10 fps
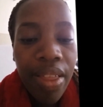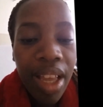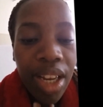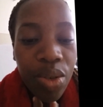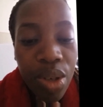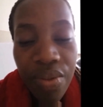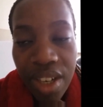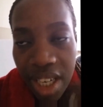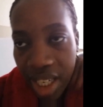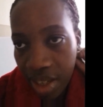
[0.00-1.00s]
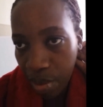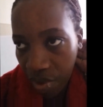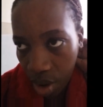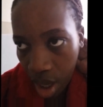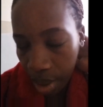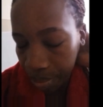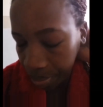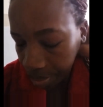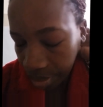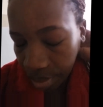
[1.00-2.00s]
think I should even write
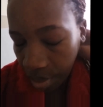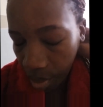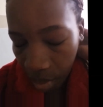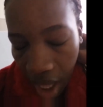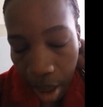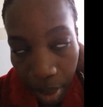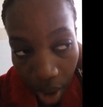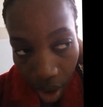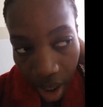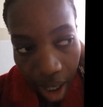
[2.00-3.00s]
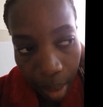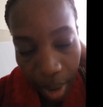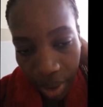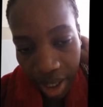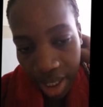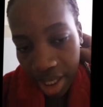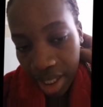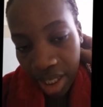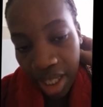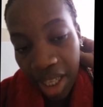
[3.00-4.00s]
a blog about this,